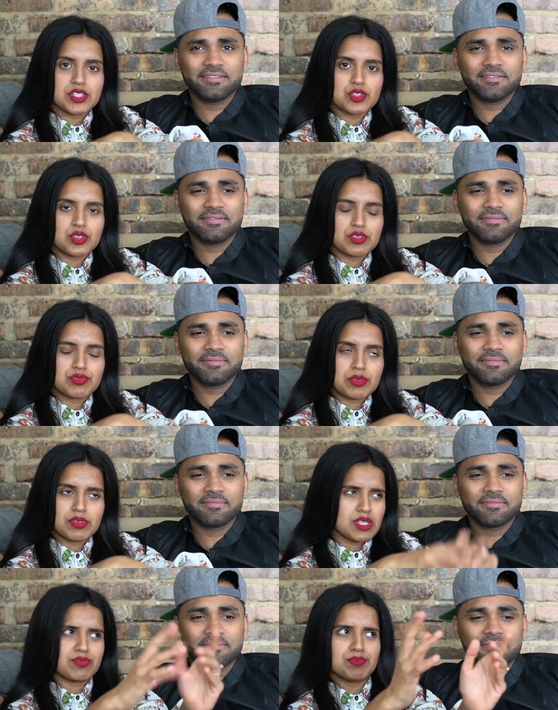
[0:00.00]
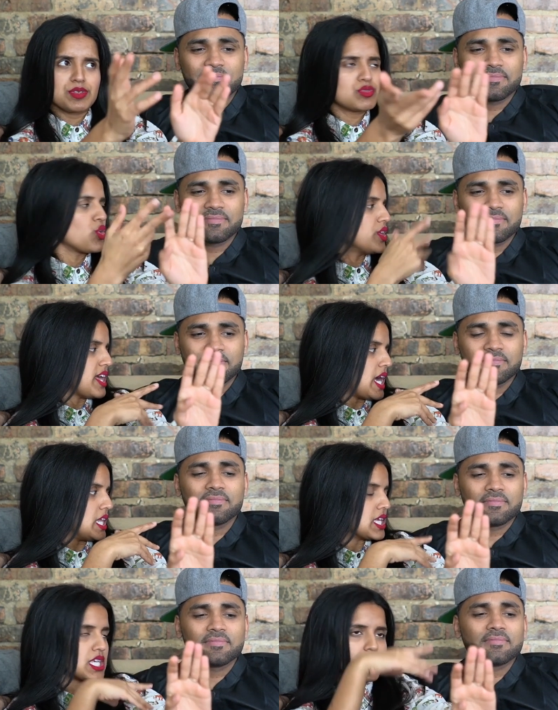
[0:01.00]
Speaker 1: Sonu from like before that.
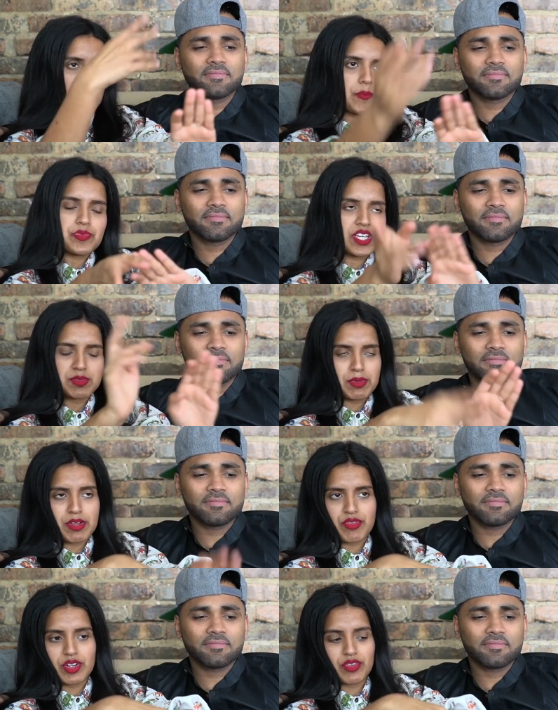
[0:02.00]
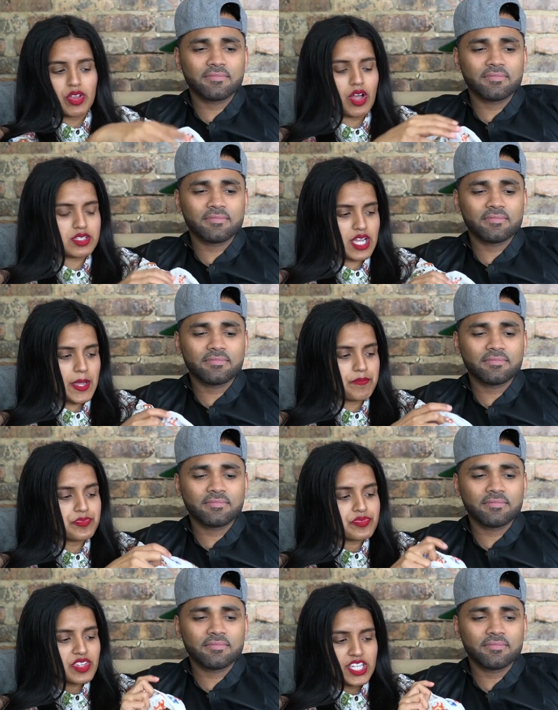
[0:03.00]
Like he has been my friend for a long time.
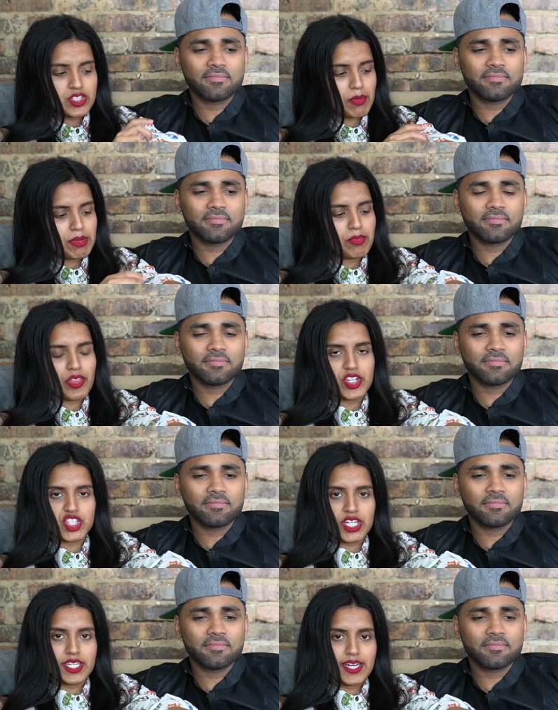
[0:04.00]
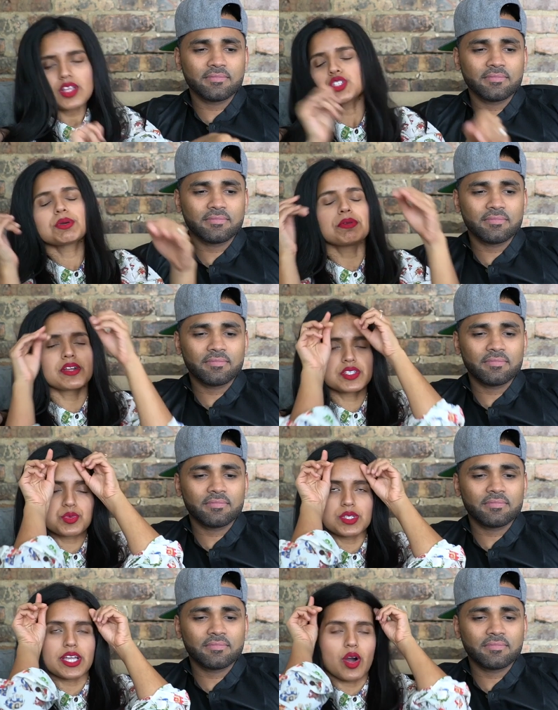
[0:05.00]
He taught my brother Chanda. So my parents
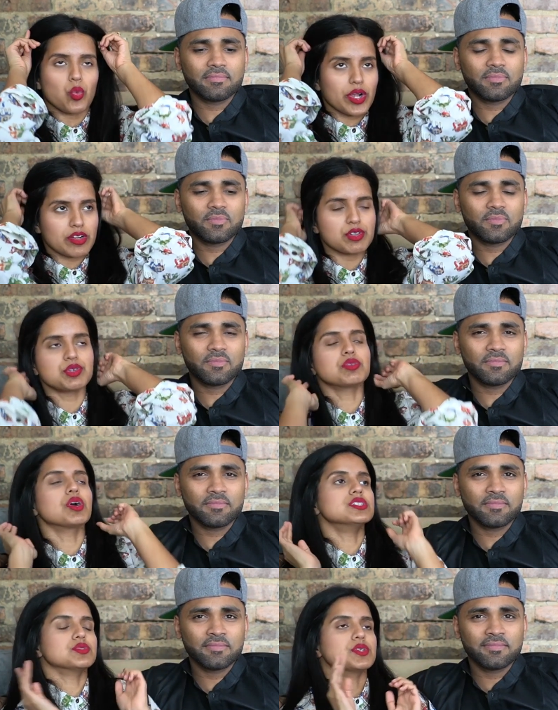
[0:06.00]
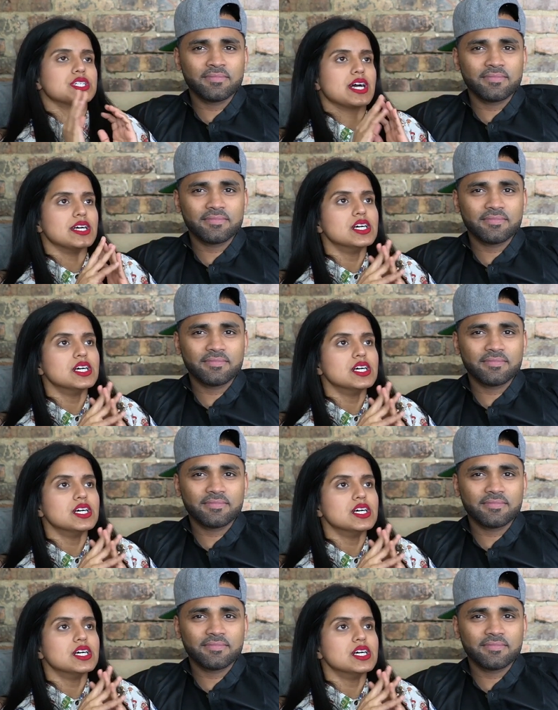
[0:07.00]
were like aware of who he was and whatnot.